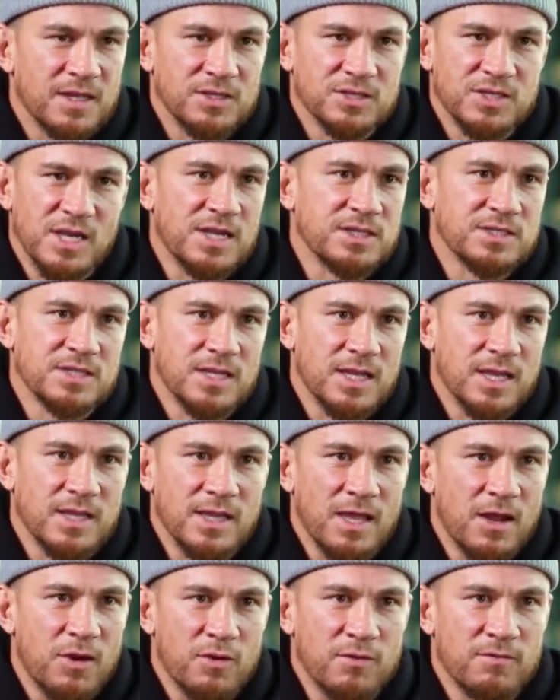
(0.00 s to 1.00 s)
changing that
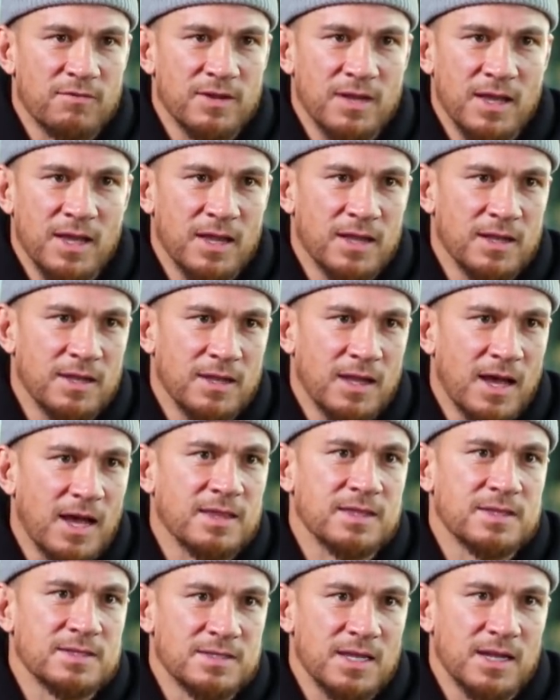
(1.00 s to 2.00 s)
narrative and
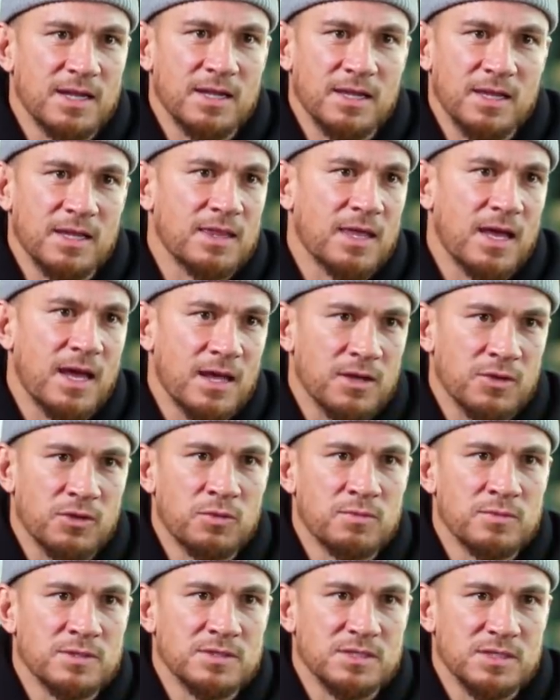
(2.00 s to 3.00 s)
understanding that they are
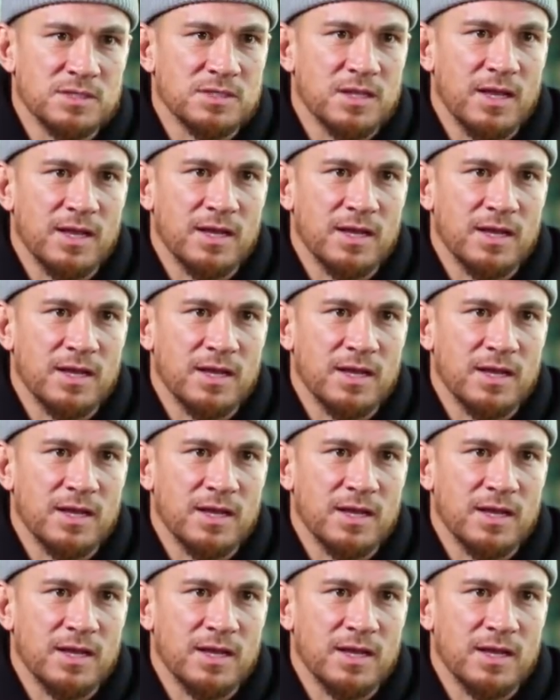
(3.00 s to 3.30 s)
humans just